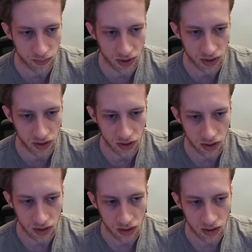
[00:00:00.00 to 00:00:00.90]
but
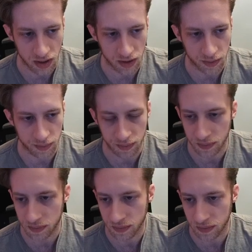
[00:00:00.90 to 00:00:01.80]

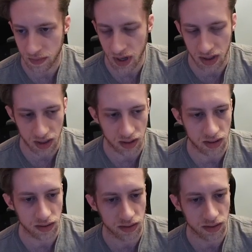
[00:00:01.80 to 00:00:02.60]
I think